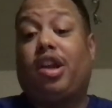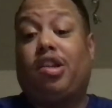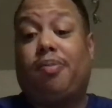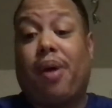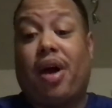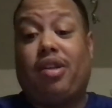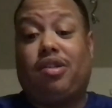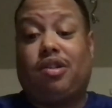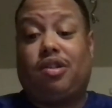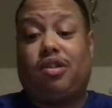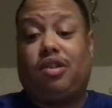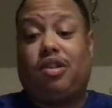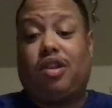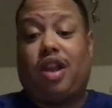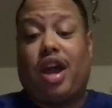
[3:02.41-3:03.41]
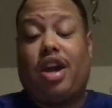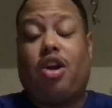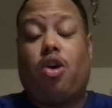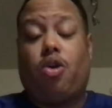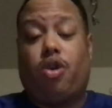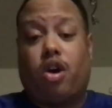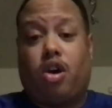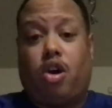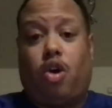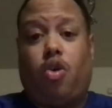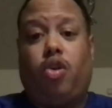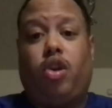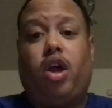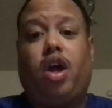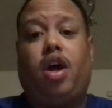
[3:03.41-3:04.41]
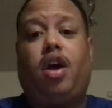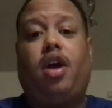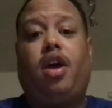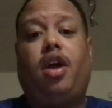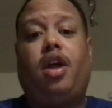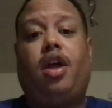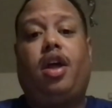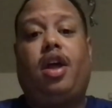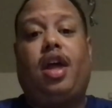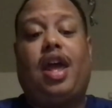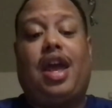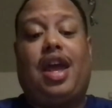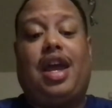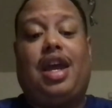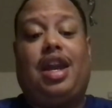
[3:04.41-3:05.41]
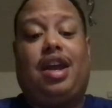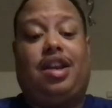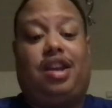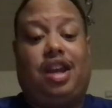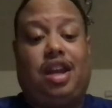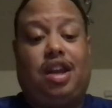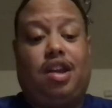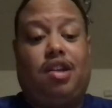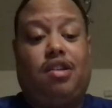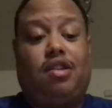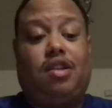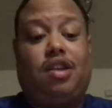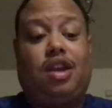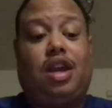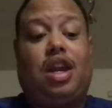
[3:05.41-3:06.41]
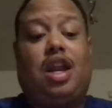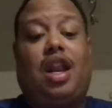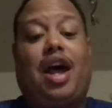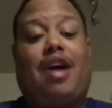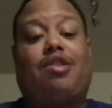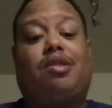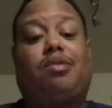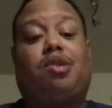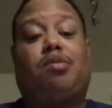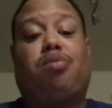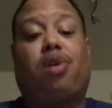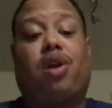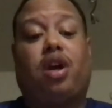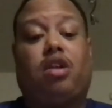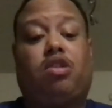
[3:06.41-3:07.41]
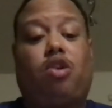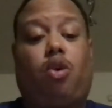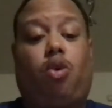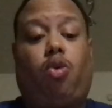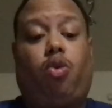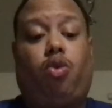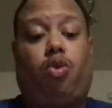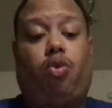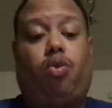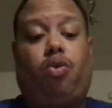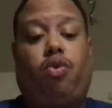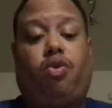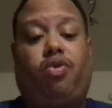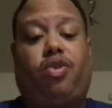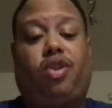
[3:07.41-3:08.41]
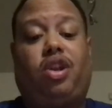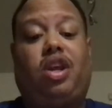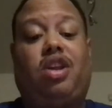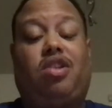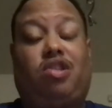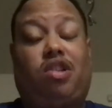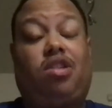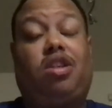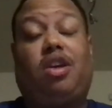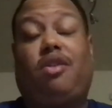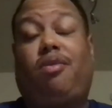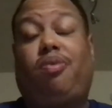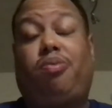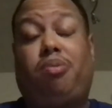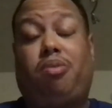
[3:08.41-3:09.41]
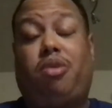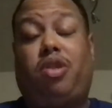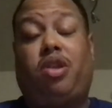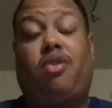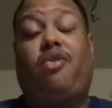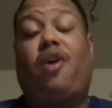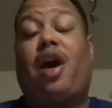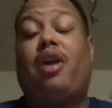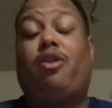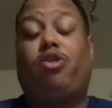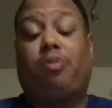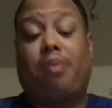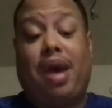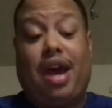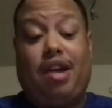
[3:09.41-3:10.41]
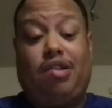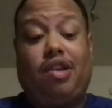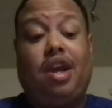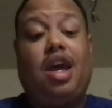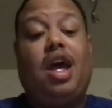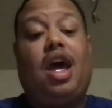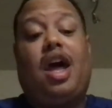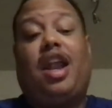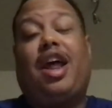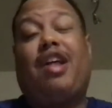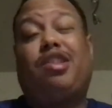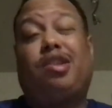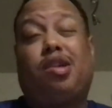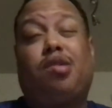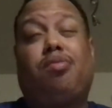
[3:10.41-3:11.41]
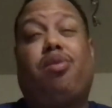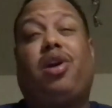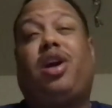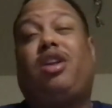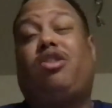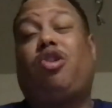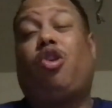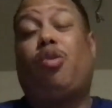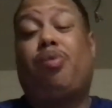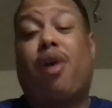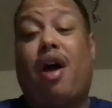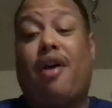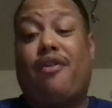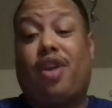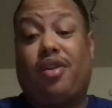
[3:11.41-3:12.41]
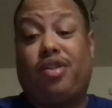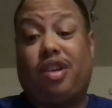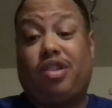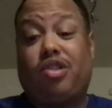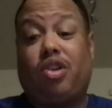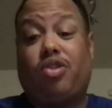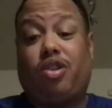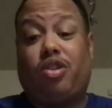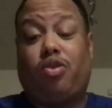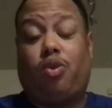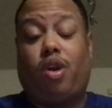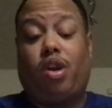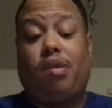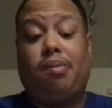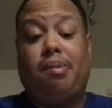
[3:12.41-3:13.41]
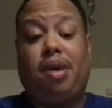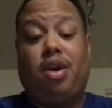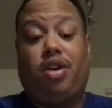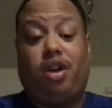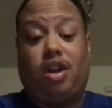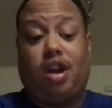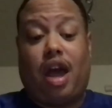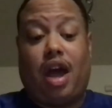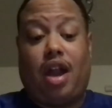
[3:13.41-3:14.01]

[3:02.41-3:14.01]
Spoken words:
sponsors like Coca-Cola and Adidas, and it allowed them to bring a total in just the finals match allowed them to bring in a total profit of $620 million.